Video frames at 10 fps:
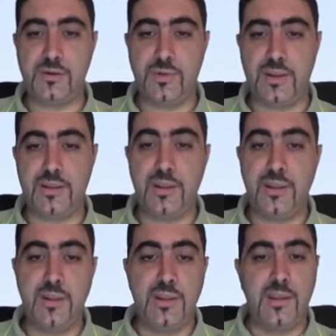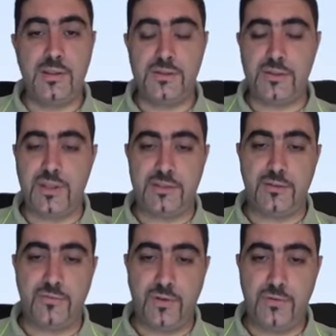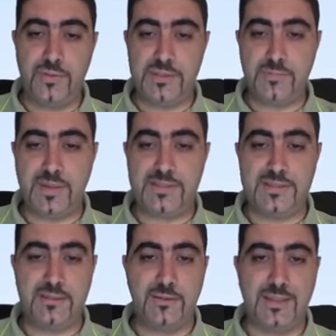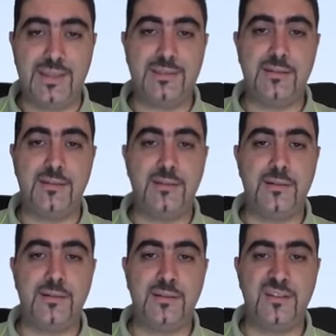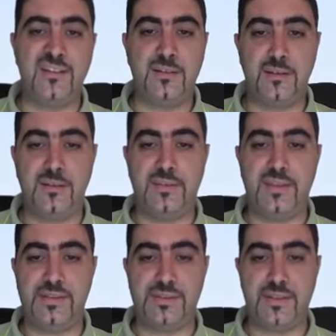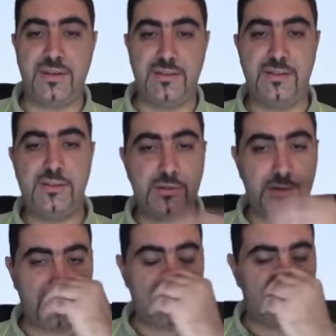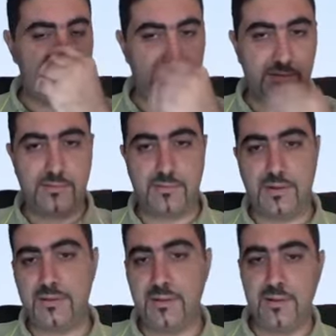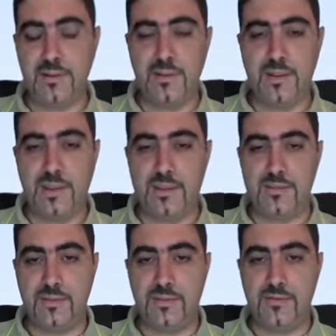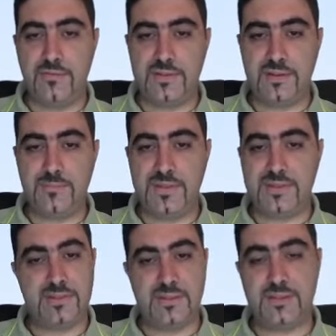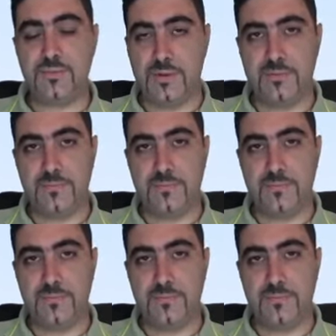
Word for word: way so that you follow these bends and you get this 3D geometry, right? And the offending piece is this one.